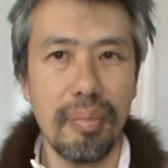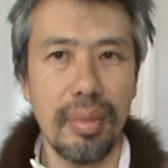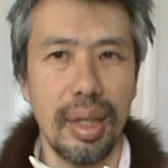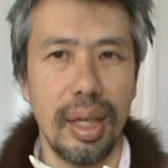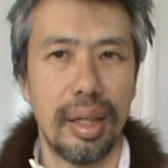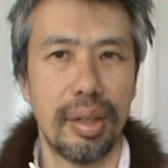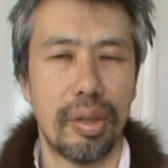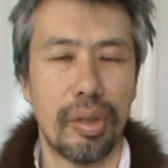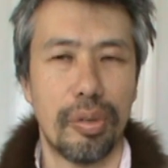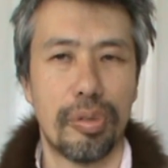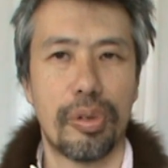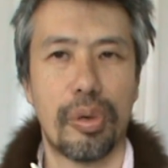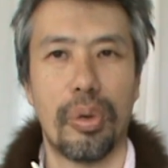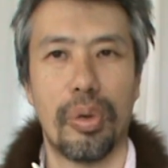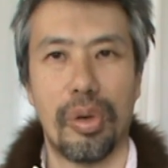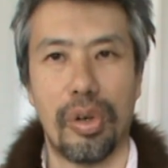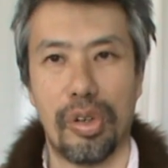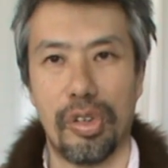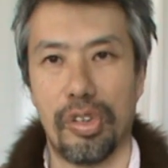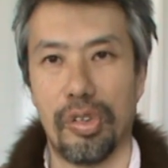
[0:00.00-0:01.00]
And of
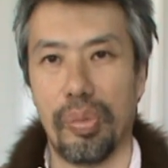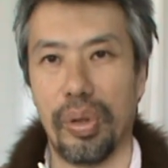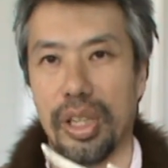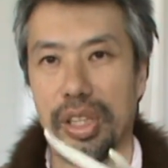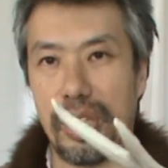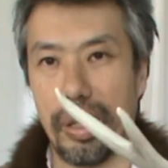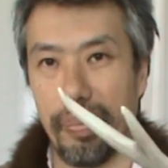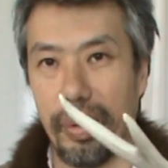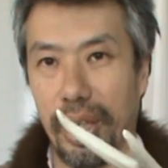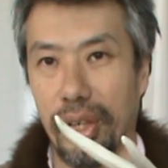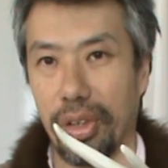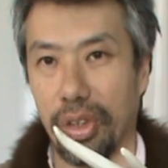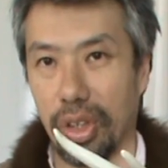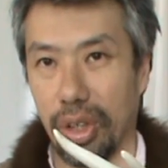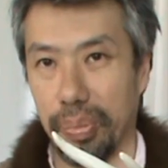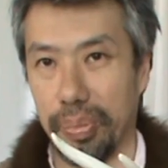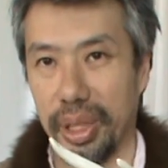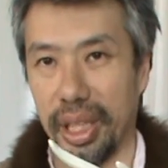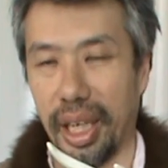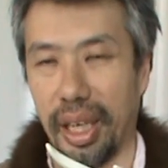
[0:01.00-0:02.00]
course, with shamanic
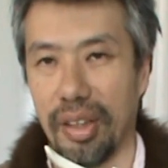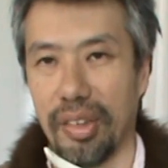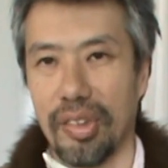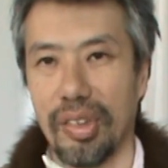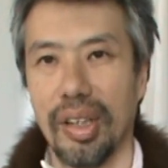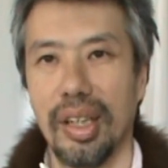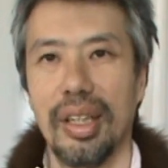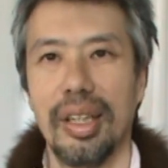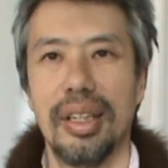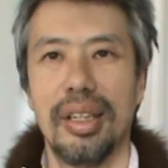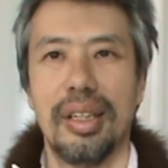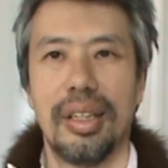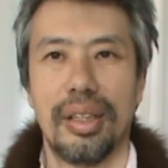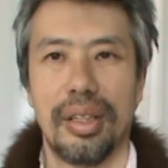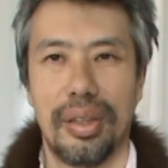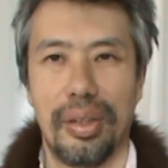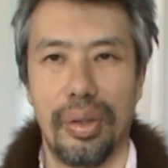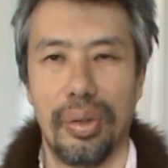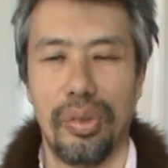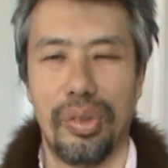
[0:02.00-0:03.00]
objects,
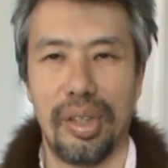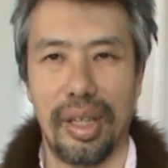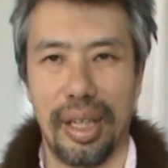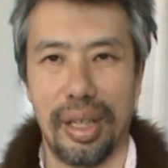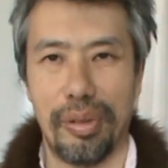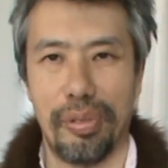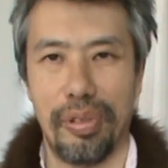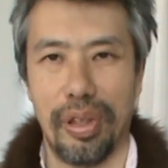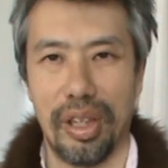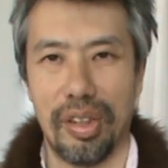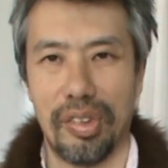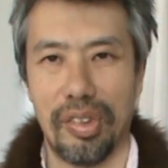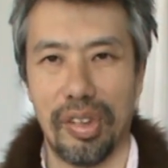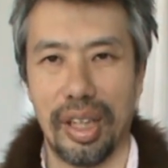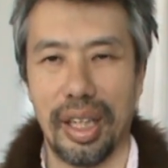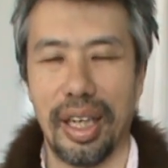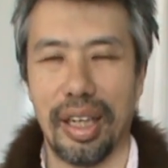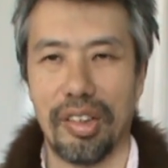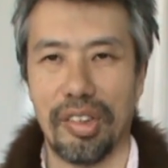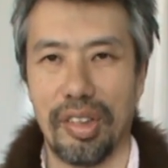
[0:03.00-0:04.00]
don't take things
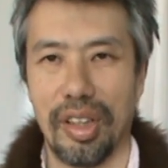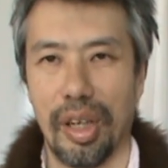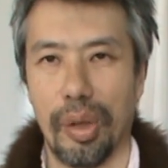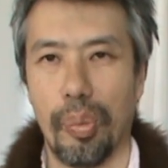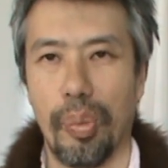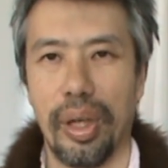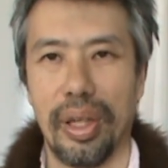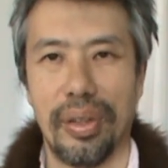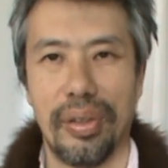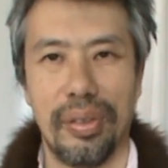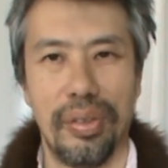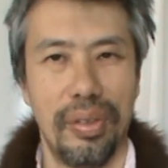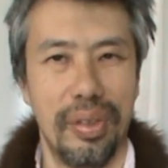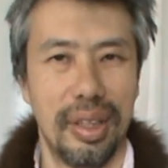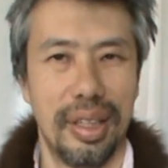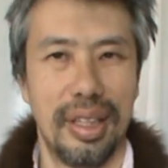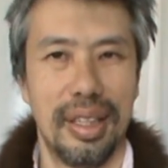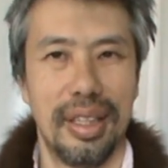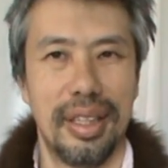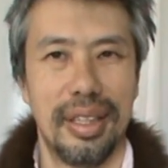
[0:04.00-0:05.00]
against their will
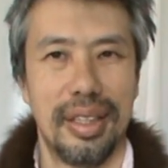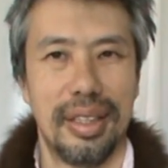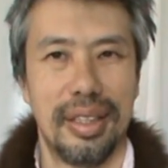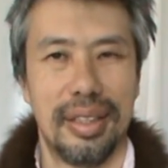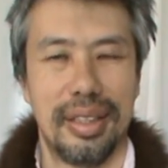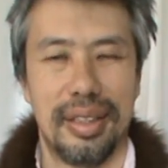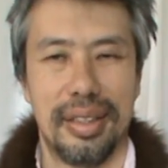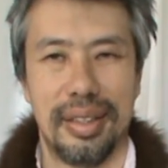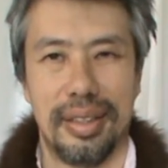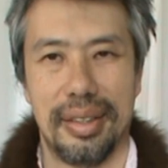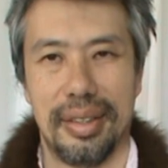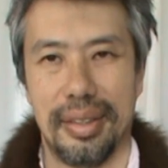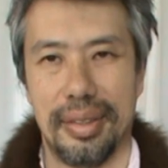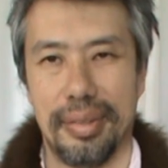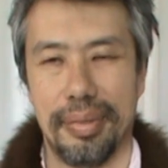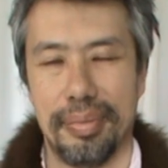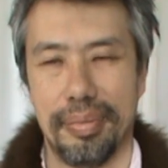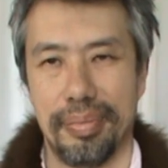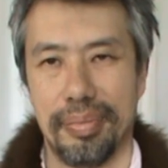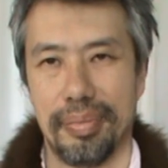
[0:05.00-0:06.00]

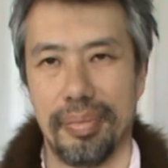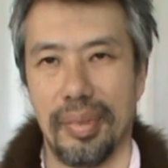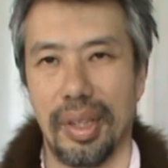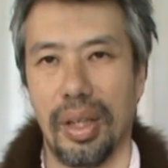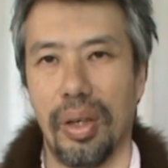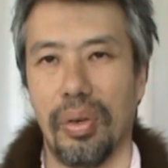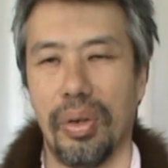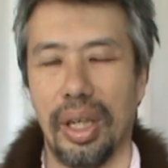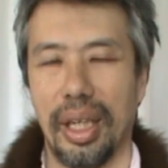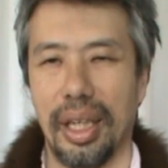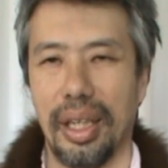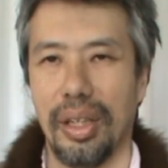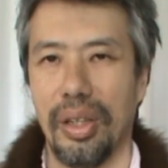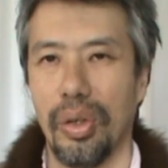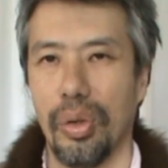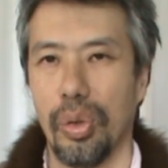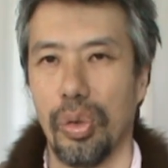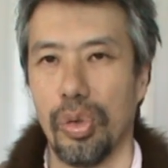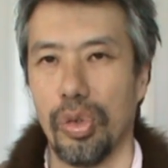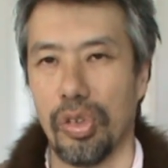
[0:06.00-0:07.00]
um, only
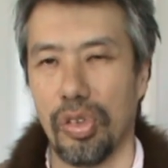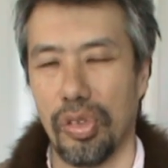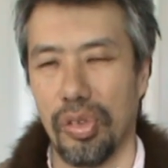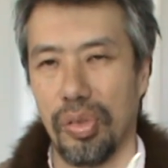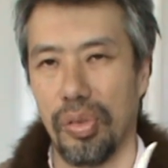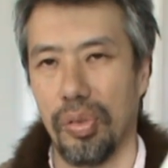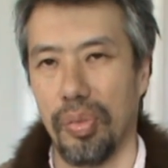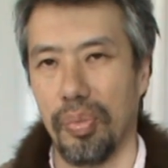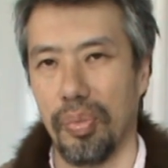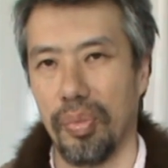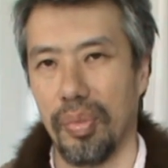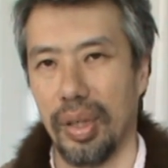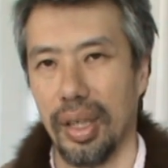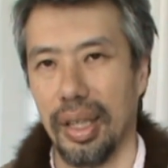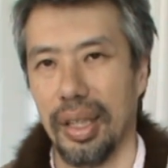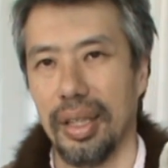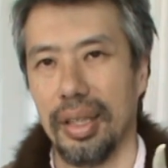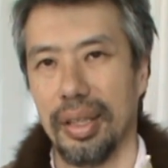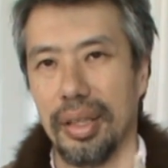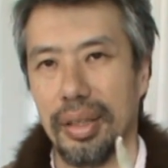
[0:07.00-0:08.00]
use
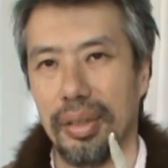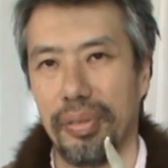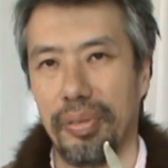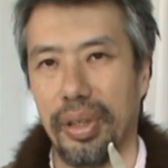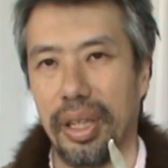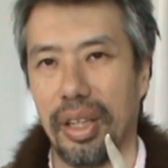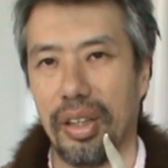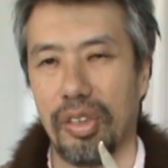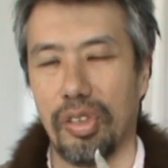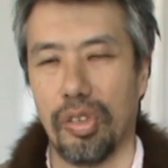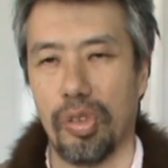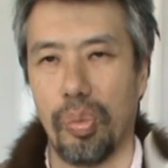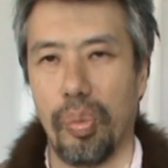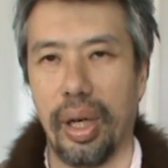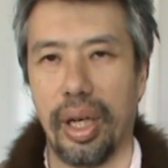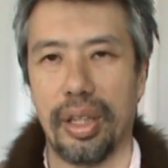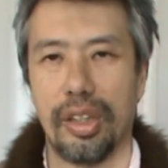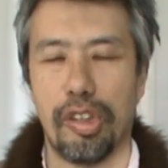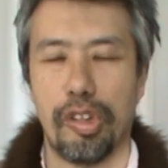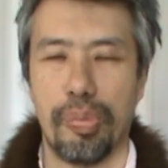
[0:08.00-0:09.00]
things
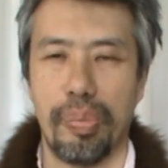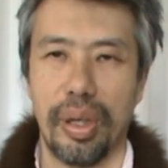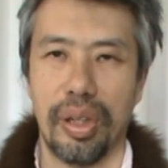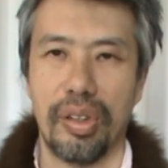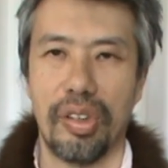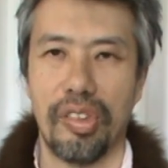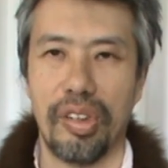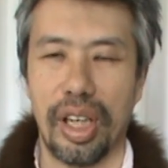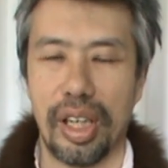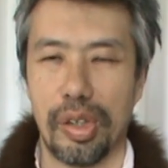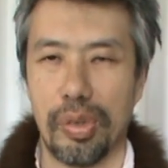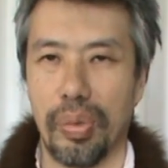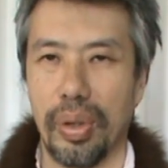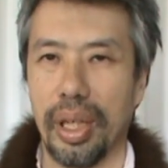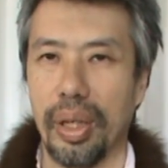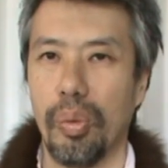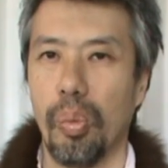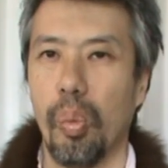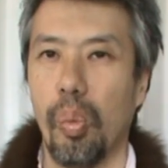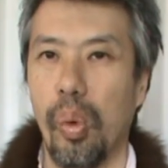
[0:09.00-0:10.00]
where the spirit is
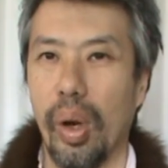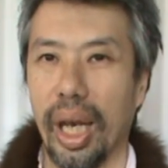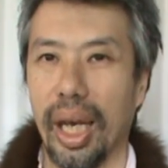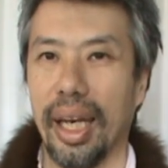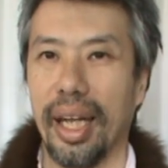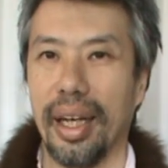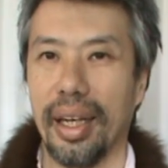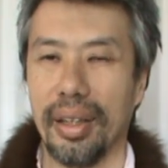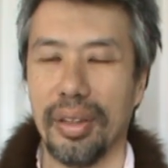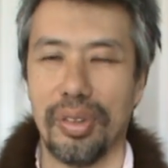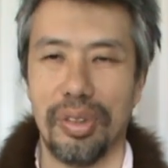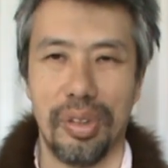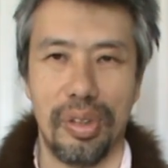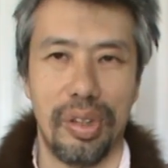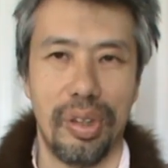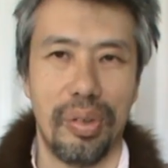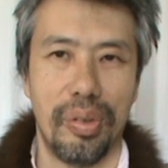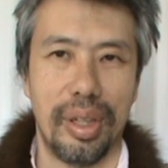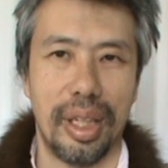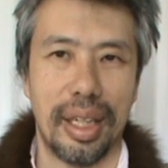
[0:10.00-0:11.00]
actually willing to
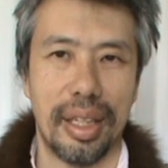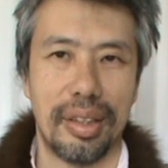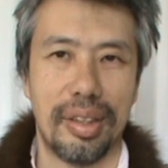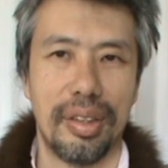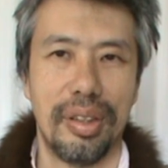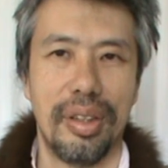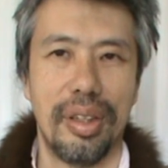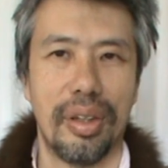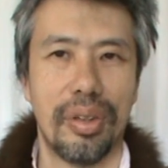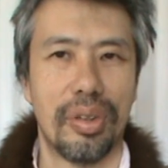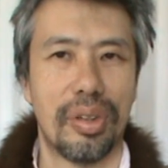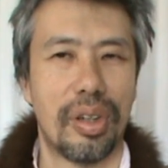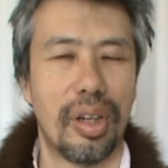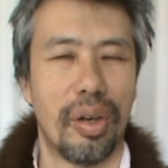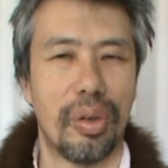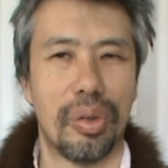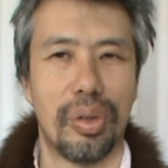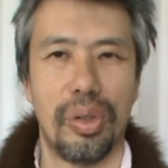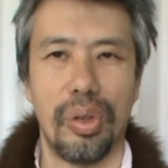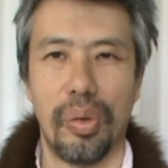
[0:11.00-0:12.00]
do that. Don't
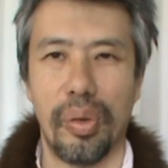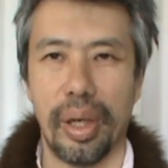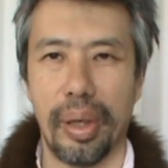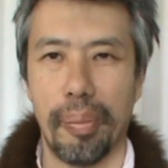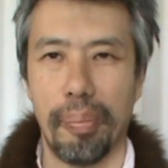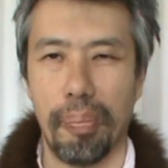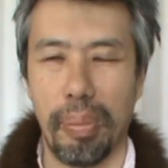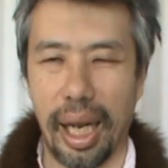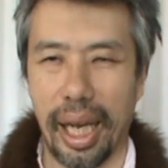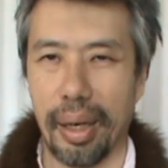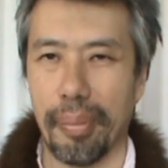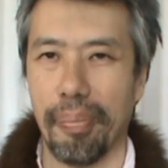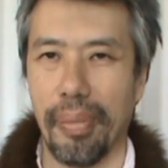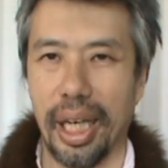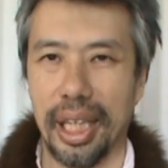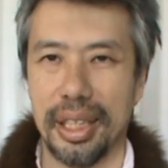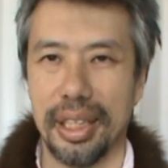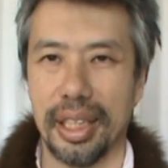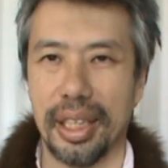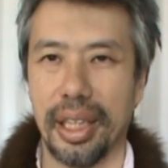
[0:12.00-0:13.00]
go doing black
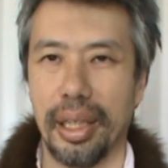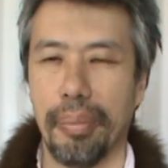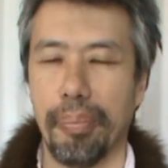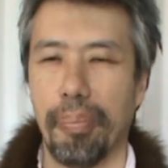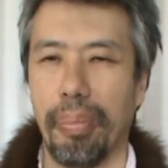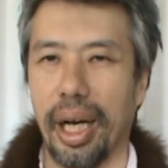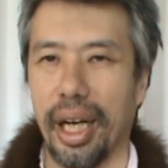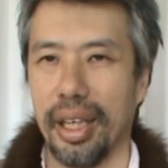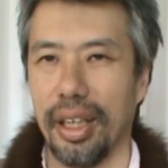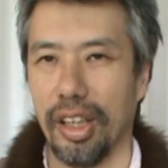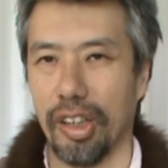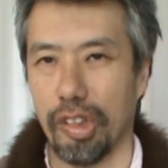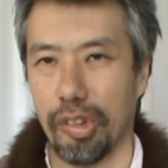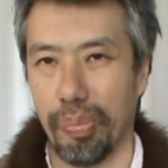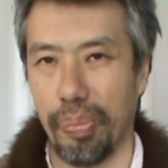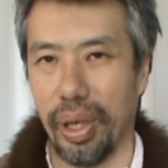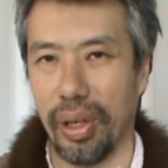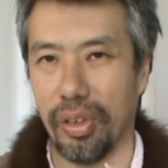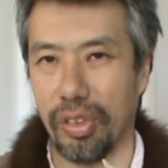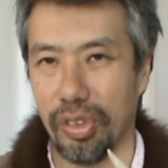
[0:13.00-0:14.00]
magic and binding
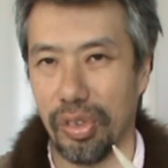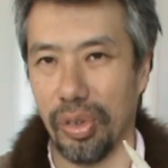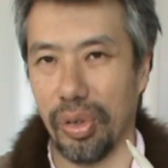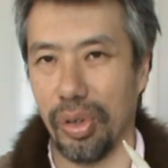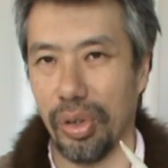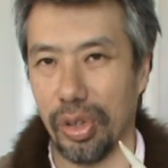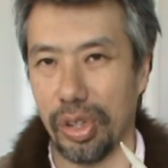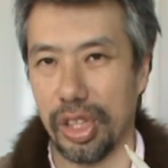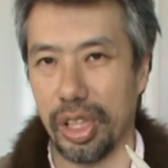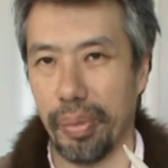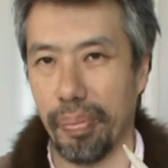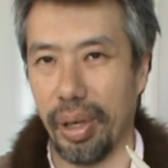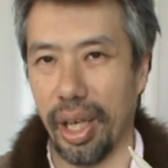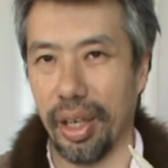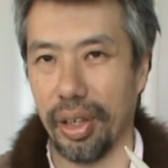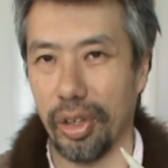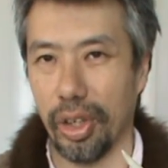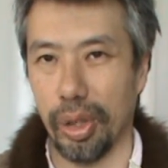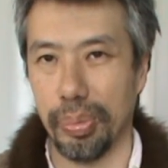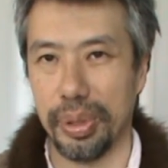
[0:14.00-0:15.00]
spirits to your
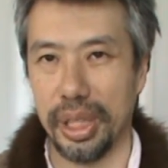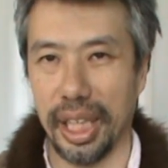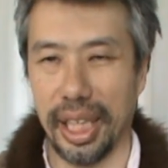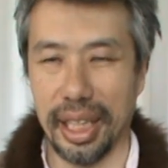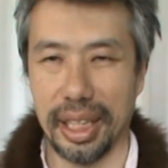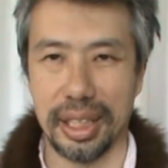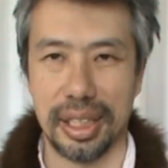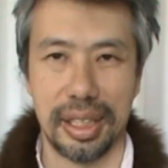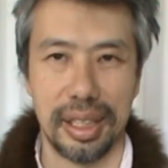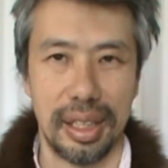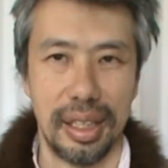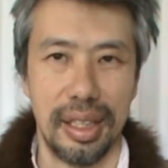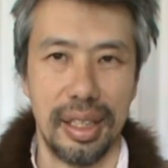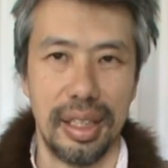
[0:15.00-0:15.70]
shamanic objects.